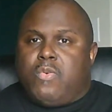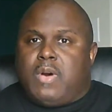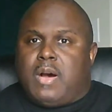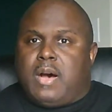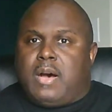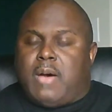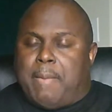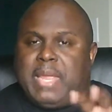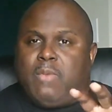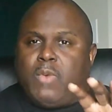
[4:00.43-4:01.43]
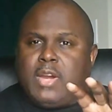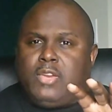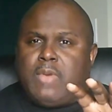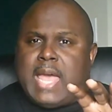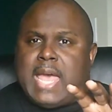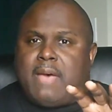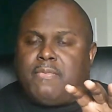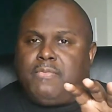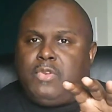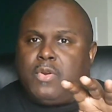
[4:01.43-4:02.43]
where you
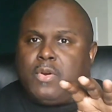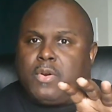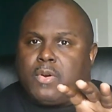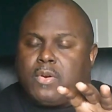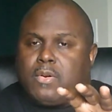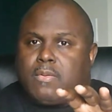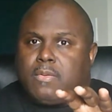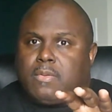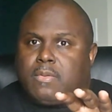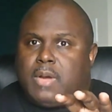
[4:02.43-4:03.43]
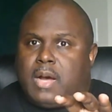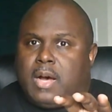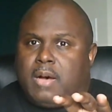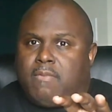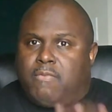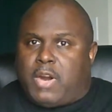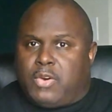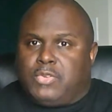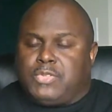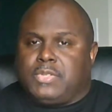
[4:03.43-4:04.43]
have your
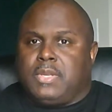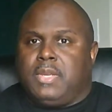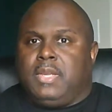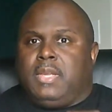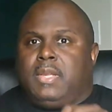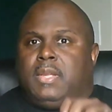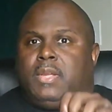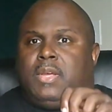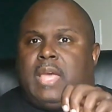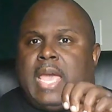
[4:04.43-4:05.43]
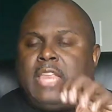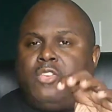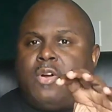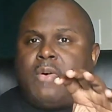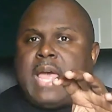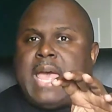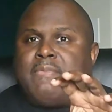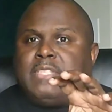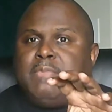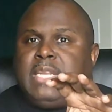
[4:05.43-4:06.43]
verse, and you don't
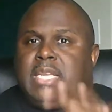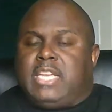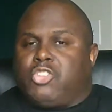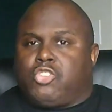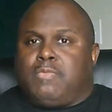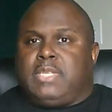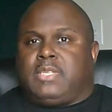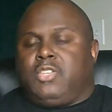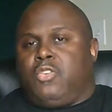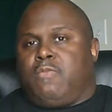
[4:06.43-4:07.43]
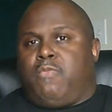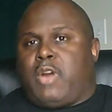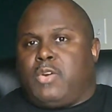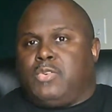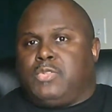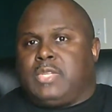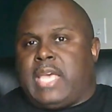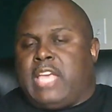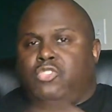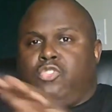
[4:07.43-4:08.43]
have as many instruments in your verse
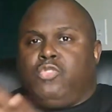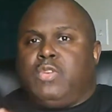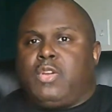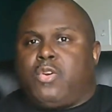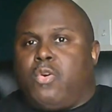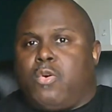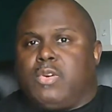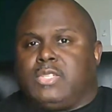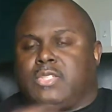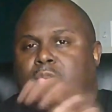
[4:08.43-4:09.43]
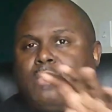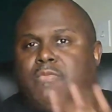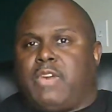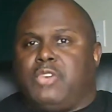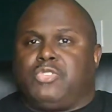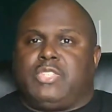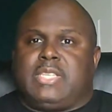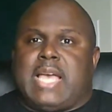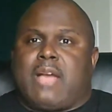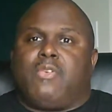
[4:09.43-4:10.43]
as you do in the chorus. So the verse
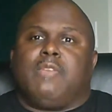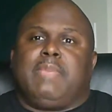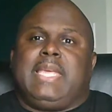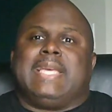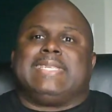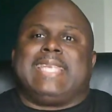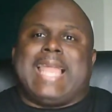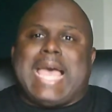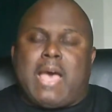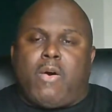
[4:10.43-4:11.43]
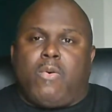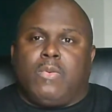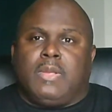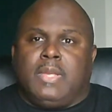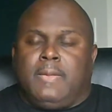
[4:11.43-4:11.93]
is not going to be as loud